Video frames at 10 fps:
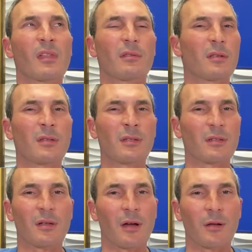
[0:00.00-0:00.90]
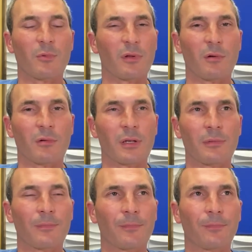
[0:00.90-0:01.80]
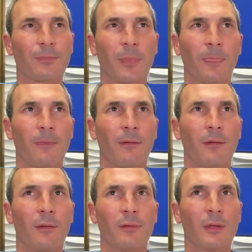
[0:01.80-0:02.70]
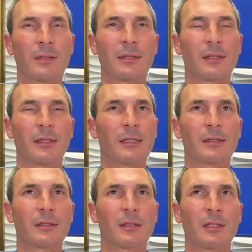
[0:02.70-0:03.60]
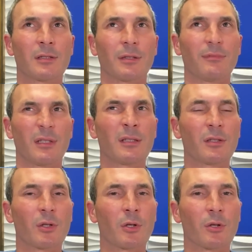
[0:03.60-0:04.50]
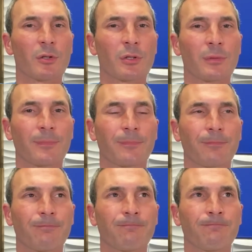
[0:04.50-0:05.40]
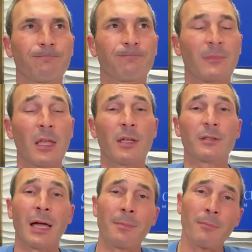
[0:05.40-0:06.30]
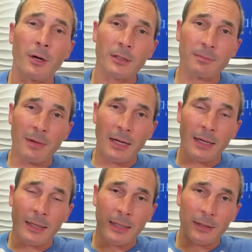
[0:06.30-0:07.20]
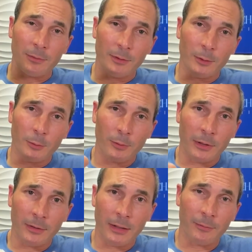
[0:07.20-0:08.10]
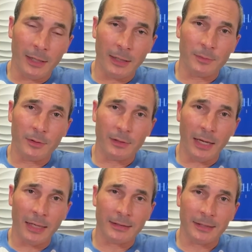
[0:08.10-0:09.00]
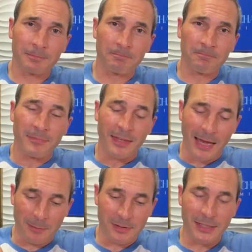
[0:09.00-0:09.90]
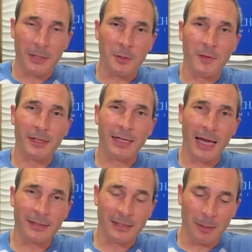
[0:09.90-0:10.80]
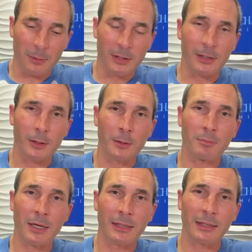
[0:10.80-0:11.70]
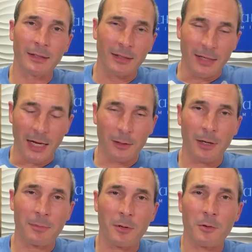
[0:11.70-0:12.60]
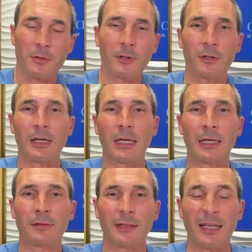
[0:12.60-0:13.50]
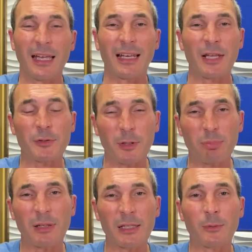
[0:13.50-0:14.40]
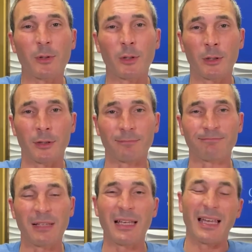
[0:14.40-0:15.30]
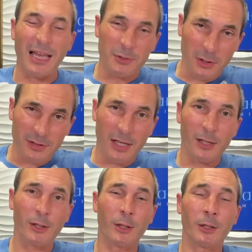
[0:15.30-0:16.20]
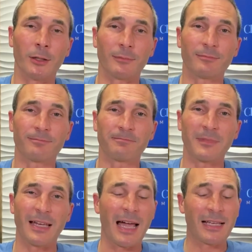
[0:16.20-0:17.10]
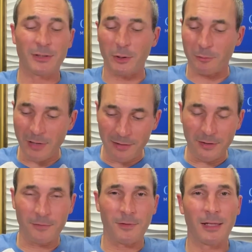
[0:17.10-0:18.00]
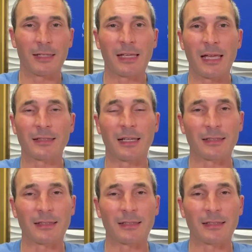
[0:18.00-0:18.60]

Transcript: This isn't God withholding. This isn't his decision. This is hers. So I marched my little rear end right up to the casket. I'm standing over that casket. I'm looking at her body. I grab a hold of her hand and I start pleading with her. And I start telling her. I stood right there in front of that casket.